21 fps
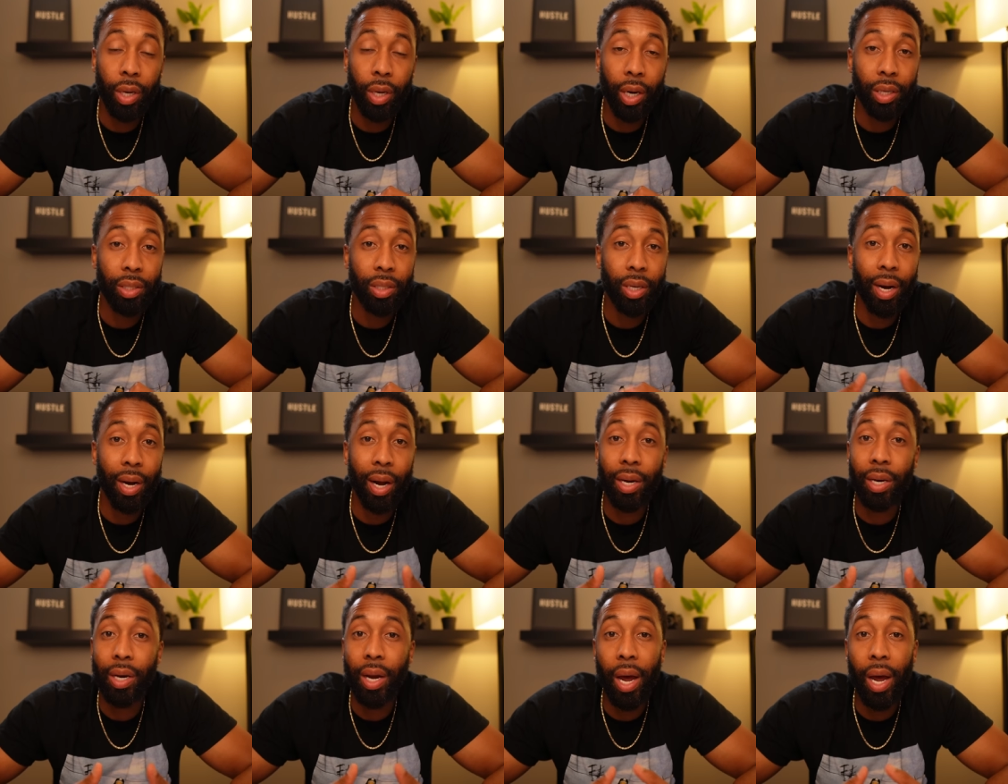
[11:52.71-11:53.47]
Like I said,
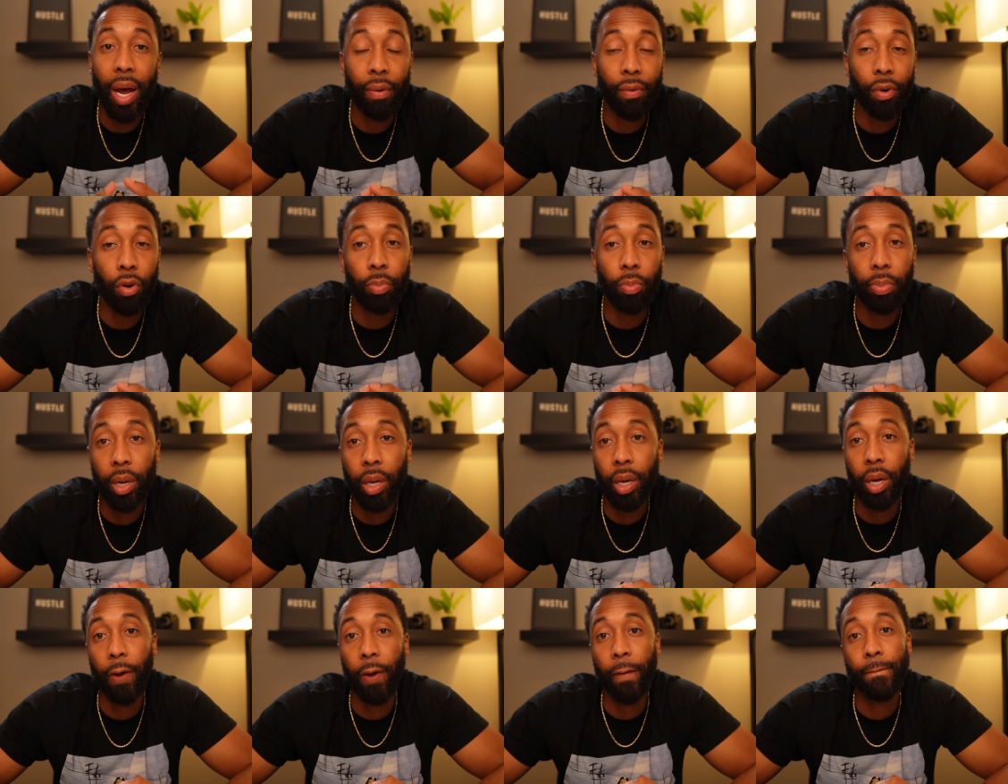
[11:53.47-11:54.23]
I didn't have no
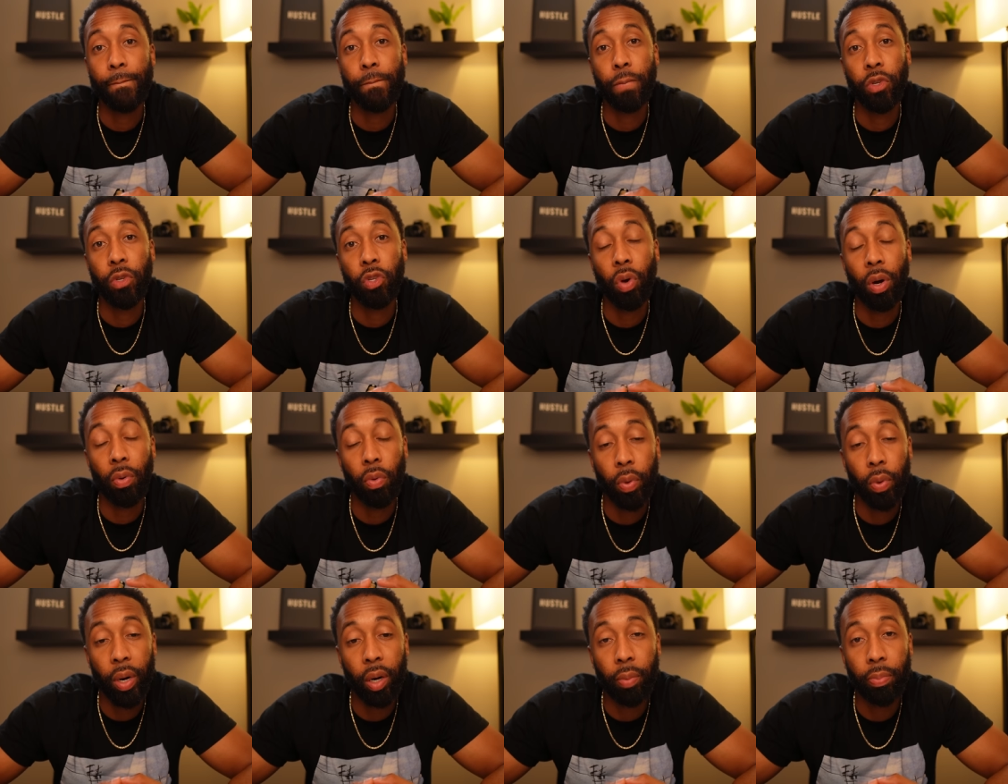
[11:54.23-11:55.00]
plan. So I
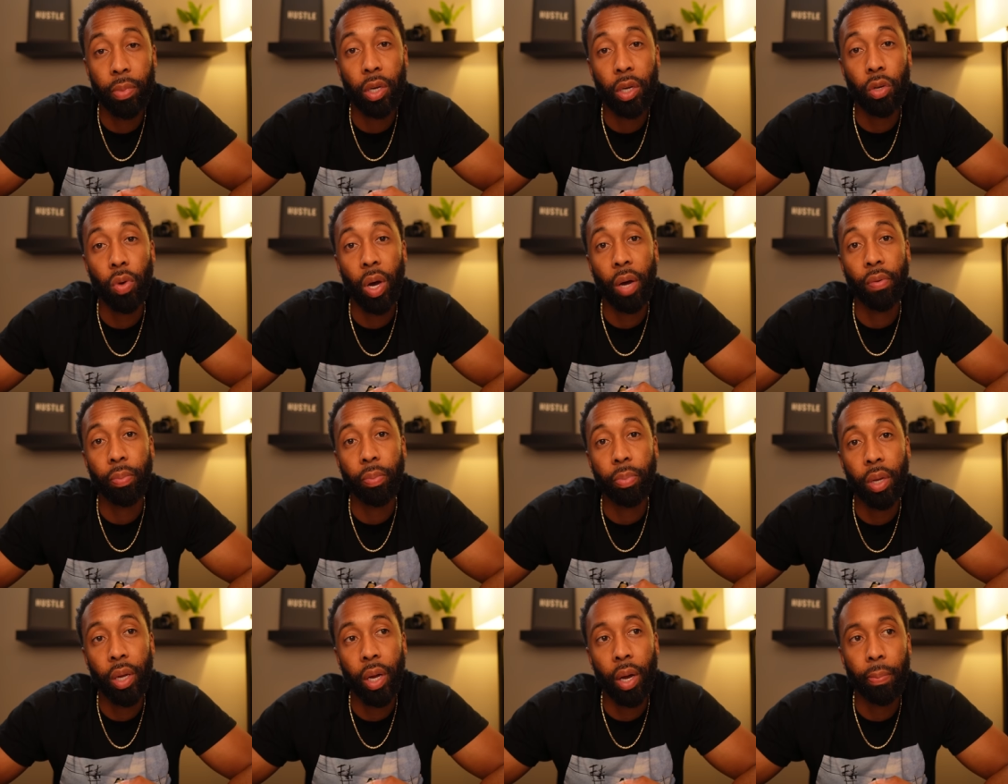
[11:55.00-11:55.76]
would recommend you have a
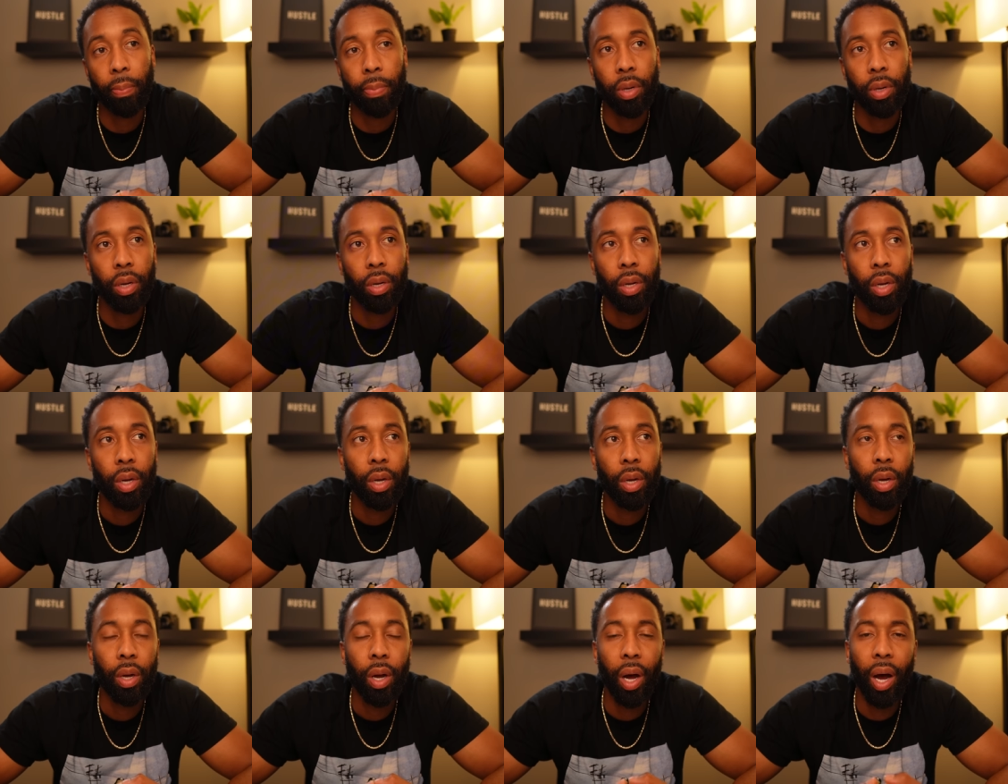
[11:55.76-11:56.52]
plan, but
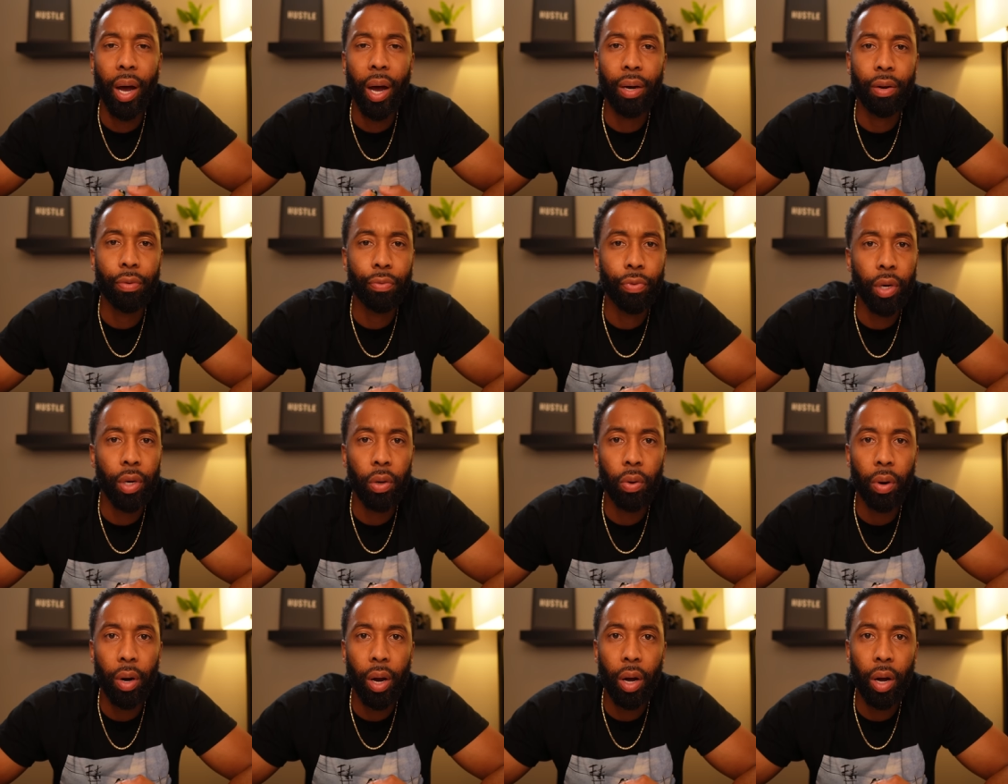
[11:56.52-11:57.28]
I had to
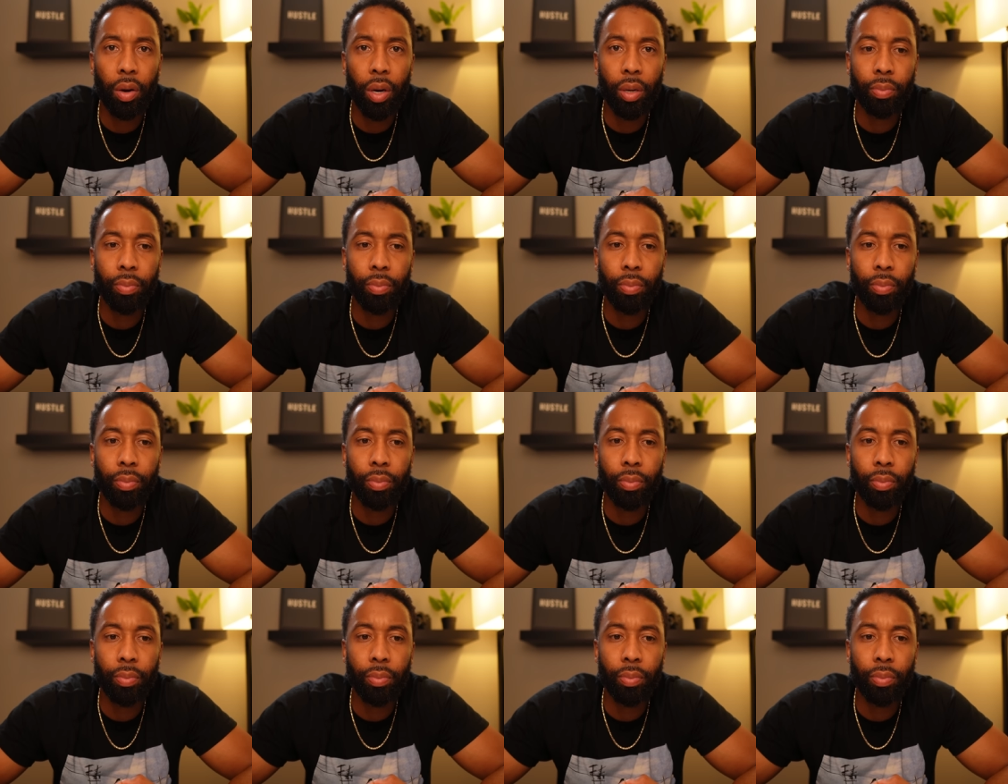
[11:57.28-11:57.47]
figure it out.